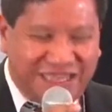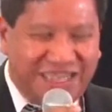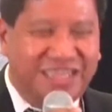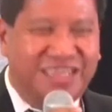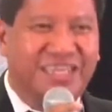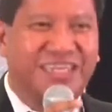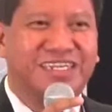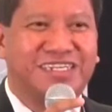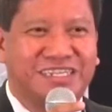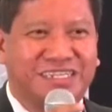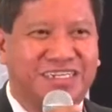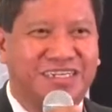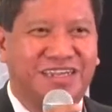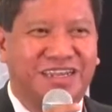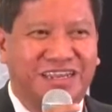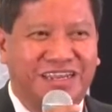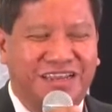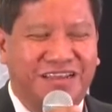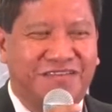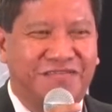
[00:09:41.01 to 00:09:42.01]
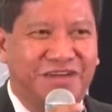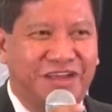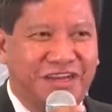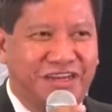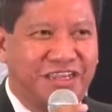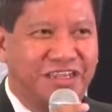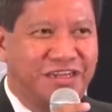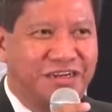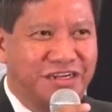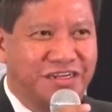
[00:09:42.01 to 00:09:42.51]
it is
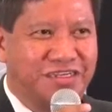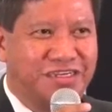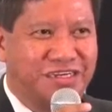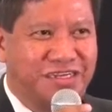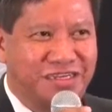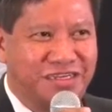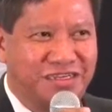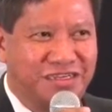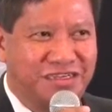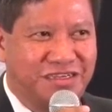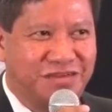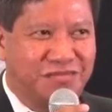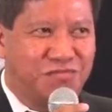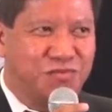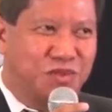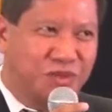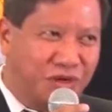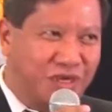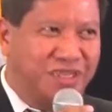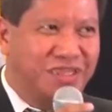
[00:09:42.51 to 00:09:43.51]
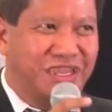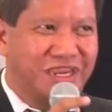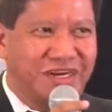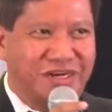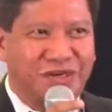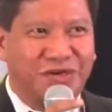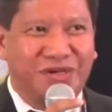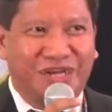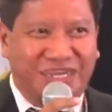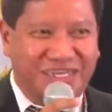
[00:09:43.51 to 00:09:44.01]
very enriching. So I dare
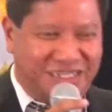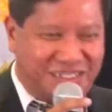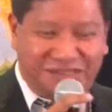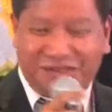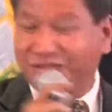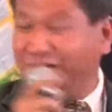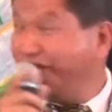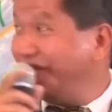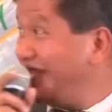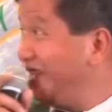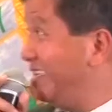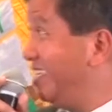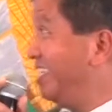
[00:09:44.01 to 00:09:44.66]
you guys to do it.